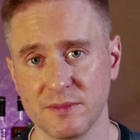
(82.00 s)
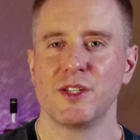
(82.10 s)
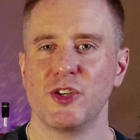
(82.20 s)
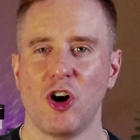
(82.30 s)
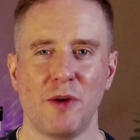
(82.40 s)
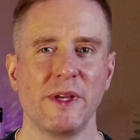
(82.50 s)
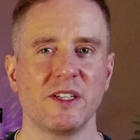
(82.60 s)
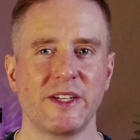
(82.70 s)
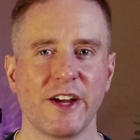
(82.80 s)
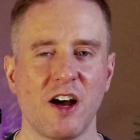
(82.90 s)
So I'll be
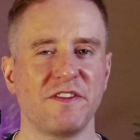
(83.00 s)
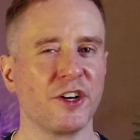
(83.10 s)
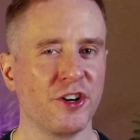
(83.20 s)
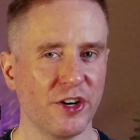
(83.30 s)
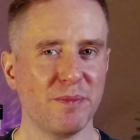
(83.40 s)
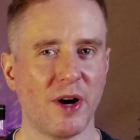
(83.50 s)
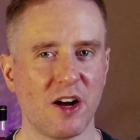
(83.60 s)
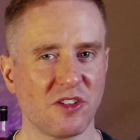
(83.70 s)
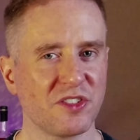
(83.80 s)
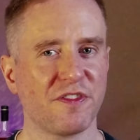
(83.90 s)
listing off good
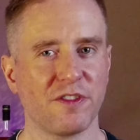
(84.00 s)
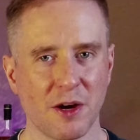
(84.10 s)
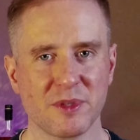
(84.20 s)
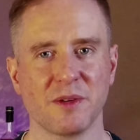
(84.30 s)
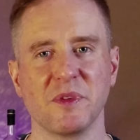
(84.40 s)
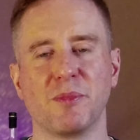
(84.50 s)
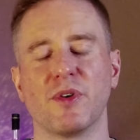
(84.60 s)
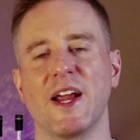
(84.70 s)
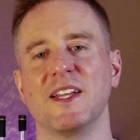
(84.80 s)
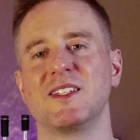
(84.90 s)
bottles from some of the
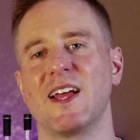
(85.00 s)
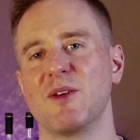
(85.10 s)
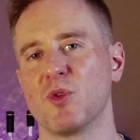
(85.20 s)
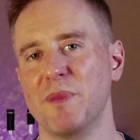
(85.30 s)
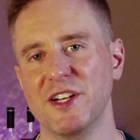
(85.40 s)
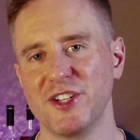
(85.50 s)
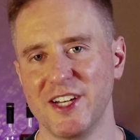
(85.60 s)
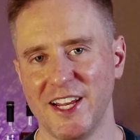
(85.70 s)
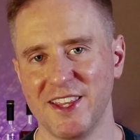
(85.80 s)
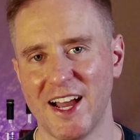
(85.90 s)
brands that were mentioned
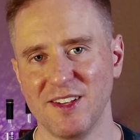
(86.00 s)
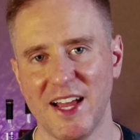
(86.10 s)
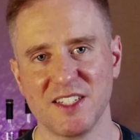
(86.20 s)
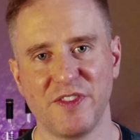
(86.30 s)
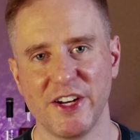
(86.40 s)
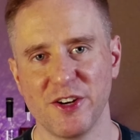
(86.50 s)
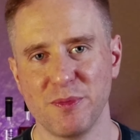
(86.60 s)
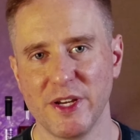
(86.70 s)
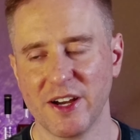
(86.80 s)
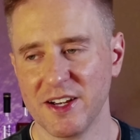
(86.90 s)
in that last video
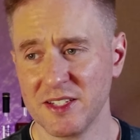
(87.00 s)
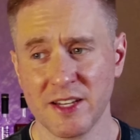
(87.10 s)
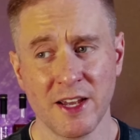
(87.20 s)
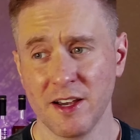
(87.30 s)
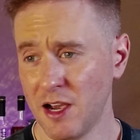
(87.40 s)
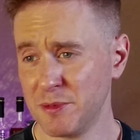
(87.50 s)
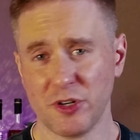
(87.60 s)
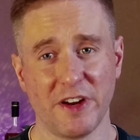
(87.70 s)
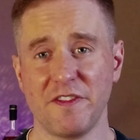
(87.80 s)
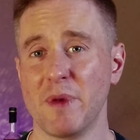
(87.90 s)
because I'm
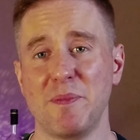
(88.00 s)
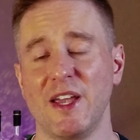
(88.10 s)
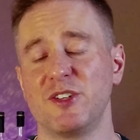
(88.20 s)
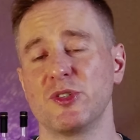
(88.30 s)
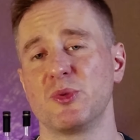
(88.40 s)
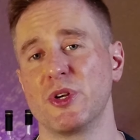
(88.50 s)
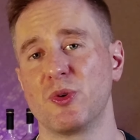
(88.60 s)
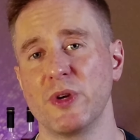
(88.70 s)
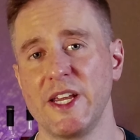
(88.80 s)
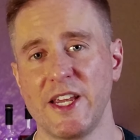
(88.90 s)
sure even my patrons would
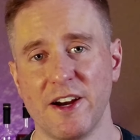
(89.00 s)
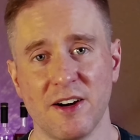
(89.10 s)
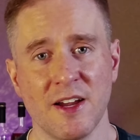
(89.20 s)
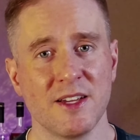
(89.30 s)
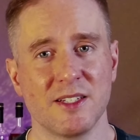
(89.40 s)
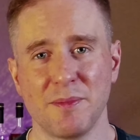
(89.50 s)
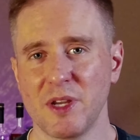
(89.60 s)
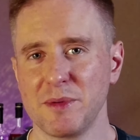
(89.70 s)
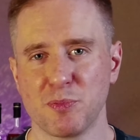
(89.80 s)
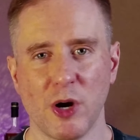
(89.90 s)
agree here,
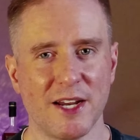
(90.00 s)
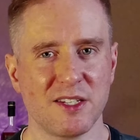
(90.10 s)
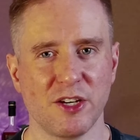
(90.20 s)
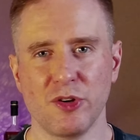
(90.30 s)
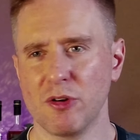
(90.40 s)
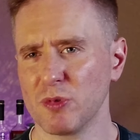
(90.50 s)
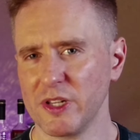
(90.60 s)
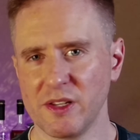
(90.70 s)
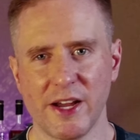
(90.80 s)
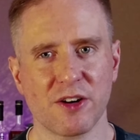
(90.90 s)
sometimes brands that you don't really
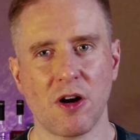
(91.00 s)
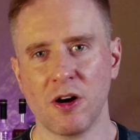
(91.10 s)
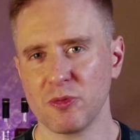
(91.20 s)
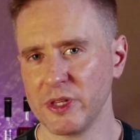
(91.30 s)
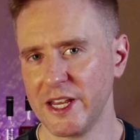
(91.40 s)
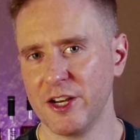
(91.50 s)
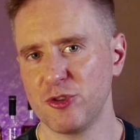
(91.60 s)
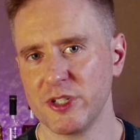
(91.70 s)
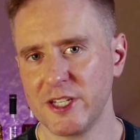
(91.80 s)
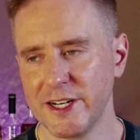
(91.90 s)
like or aren't really
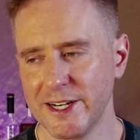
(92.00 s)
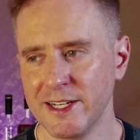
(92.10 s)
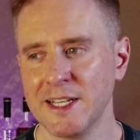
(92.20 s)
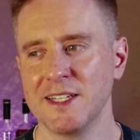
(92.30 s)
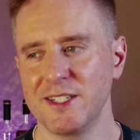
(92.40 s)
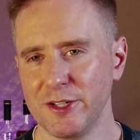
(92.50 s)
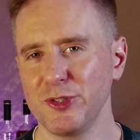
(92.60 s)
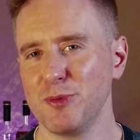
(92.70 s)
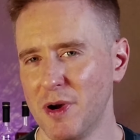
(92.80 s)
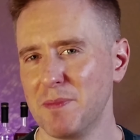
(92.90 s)
interested in still
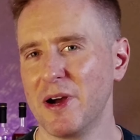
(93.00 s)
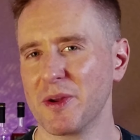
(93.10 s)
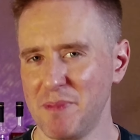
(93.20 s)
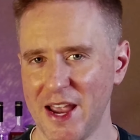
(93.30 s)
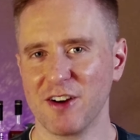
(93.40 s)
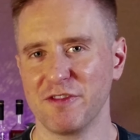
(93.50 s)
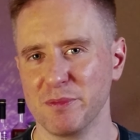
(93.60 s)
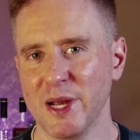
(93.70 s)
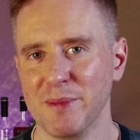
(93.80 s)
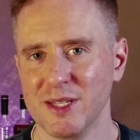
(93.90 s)
do pump out a banger from
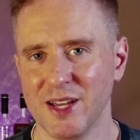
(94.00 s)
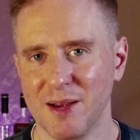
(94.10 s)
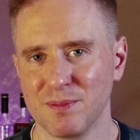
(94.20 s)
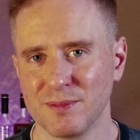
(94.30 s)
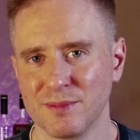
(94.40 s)
time to time.